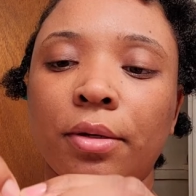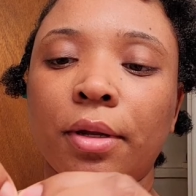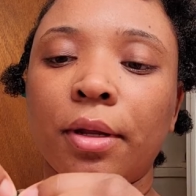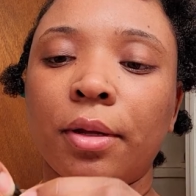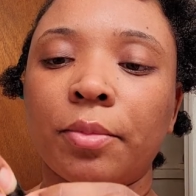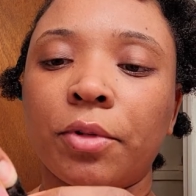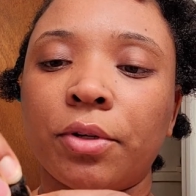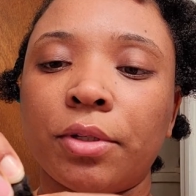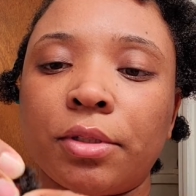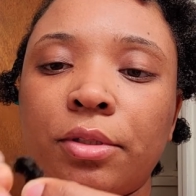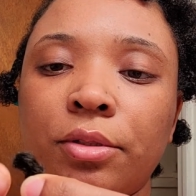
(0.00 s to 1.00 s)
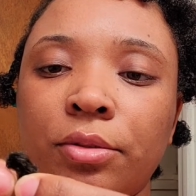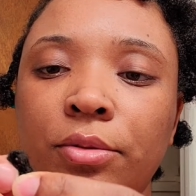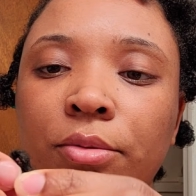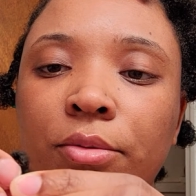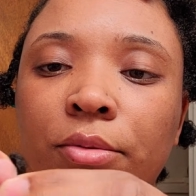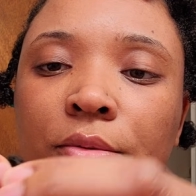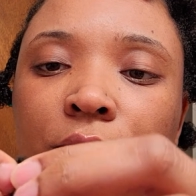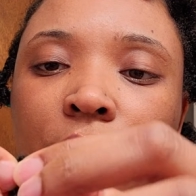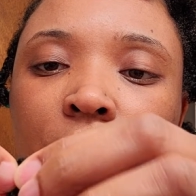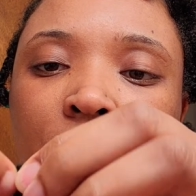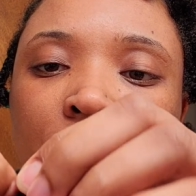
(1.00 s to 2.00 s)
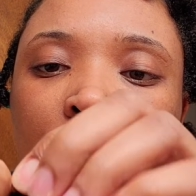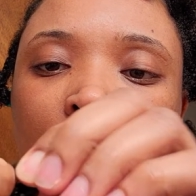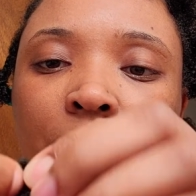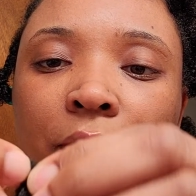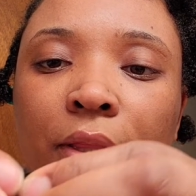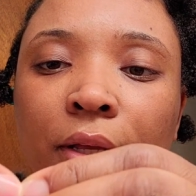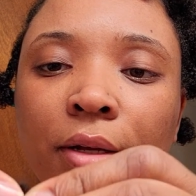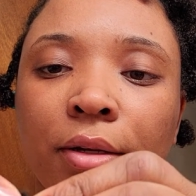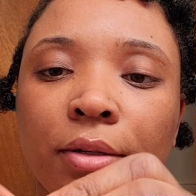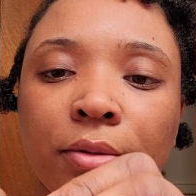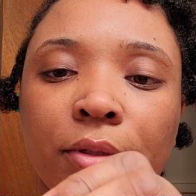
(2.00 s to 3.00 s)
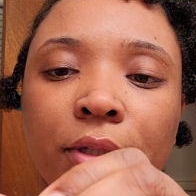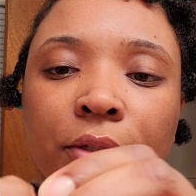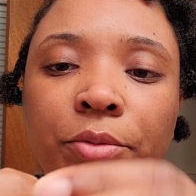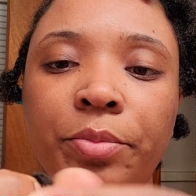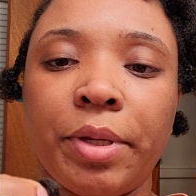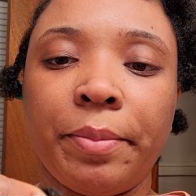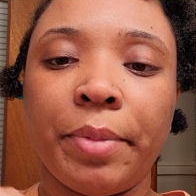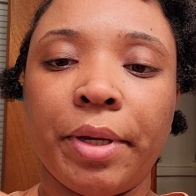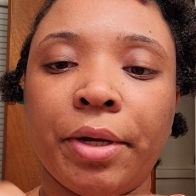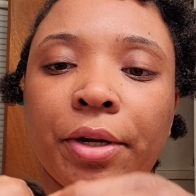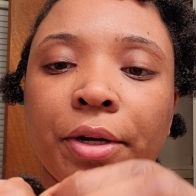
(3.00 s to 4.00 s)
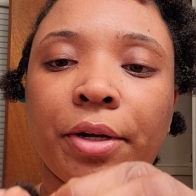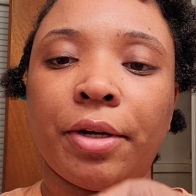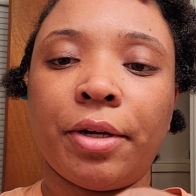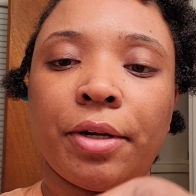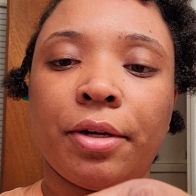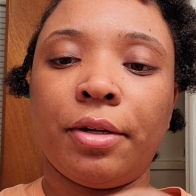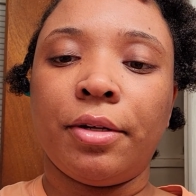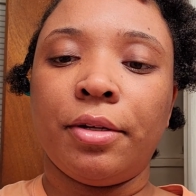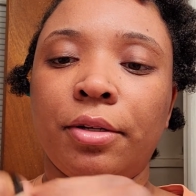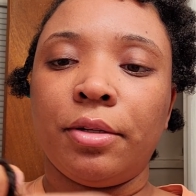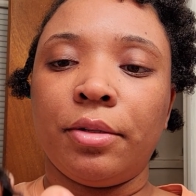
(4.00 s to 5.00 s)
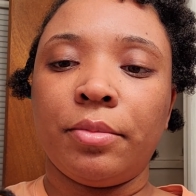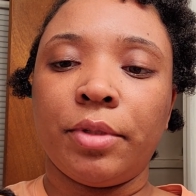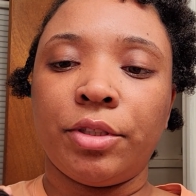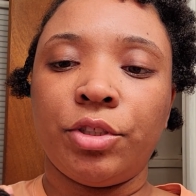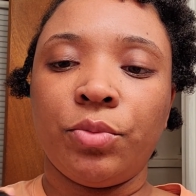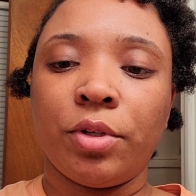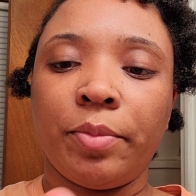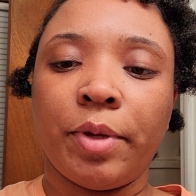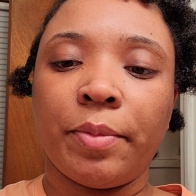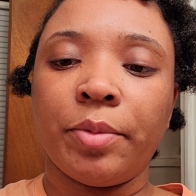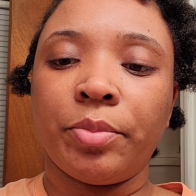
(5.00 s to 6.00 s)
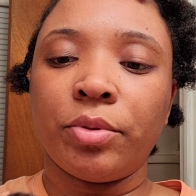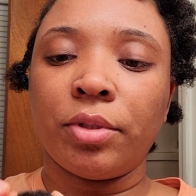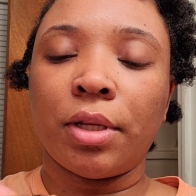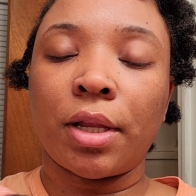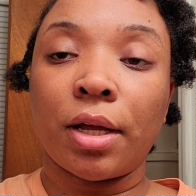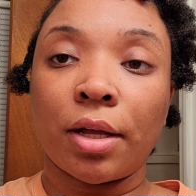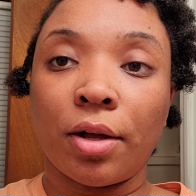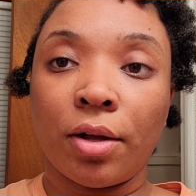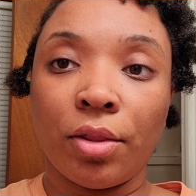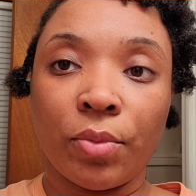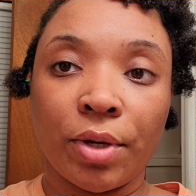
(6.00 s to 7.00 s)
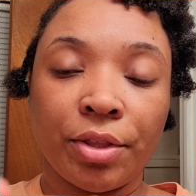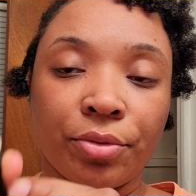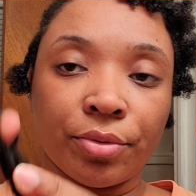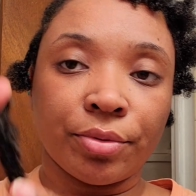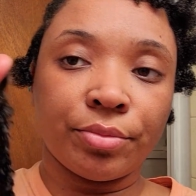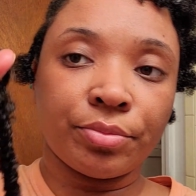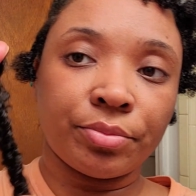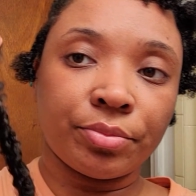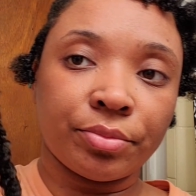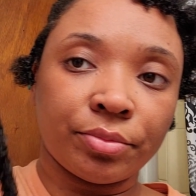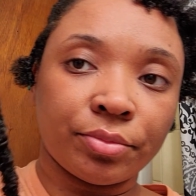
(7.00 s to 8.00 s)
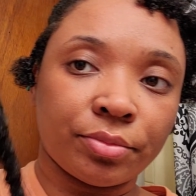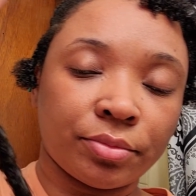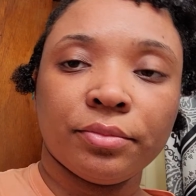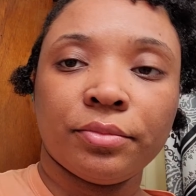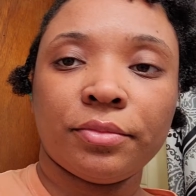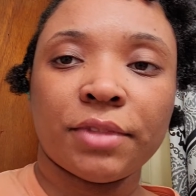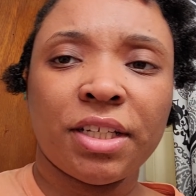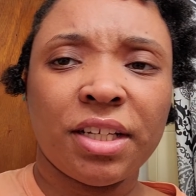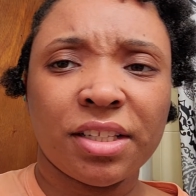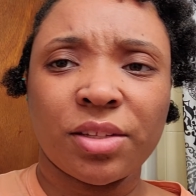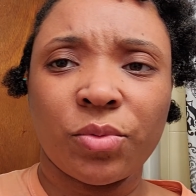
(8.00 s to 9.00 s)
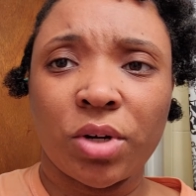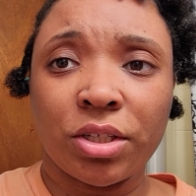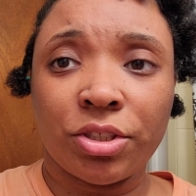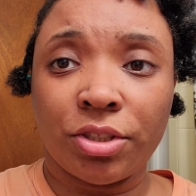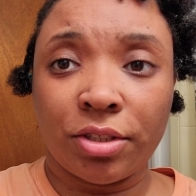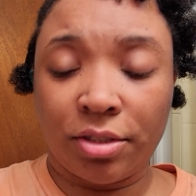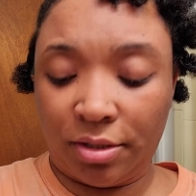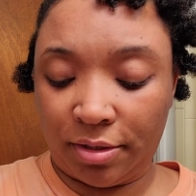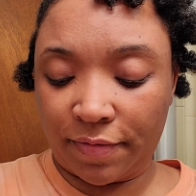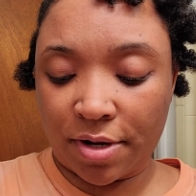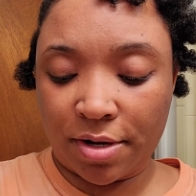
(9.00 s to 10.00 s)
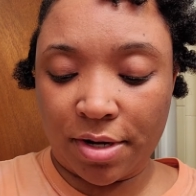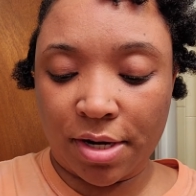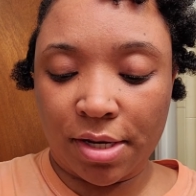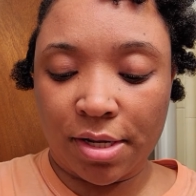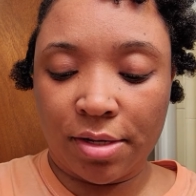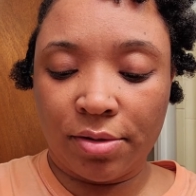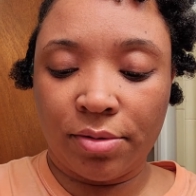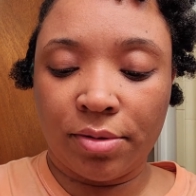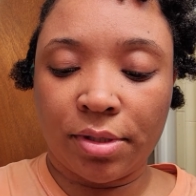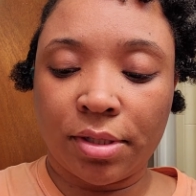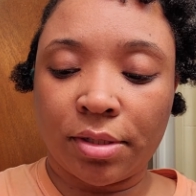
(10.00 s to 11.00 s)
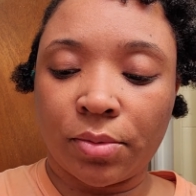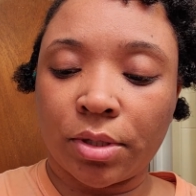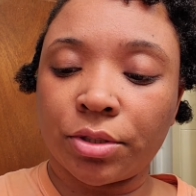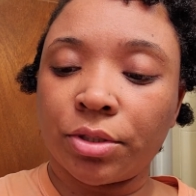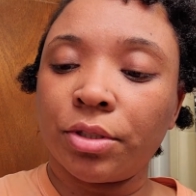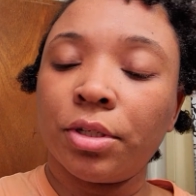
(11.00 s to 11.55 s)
Now I'm going to kind of make that hole a little bit bigger, because you want to be able to pull the lock all the way through. And that's the washer. If y'all hear that loud noise, that's the washer.